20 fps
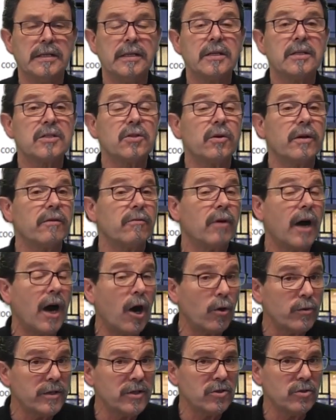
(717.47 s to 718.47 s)
So
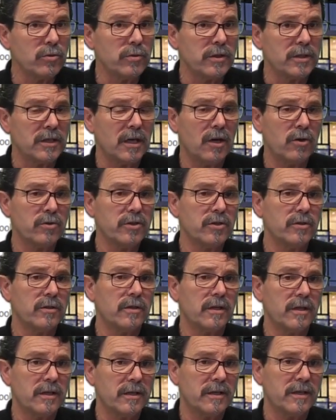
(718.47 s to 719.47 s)
how you do it, how you
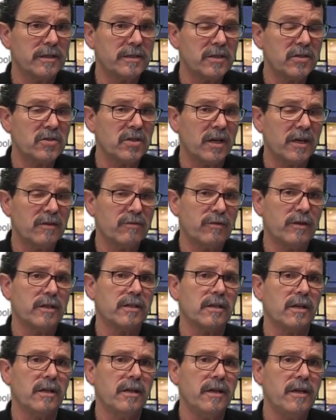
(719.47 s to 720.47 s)
decide
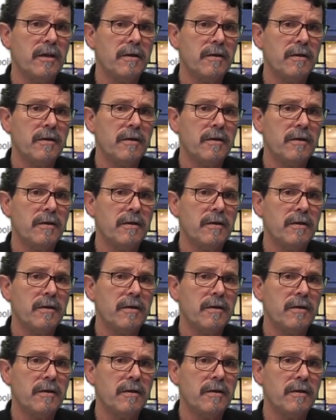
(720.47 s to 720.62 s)
finally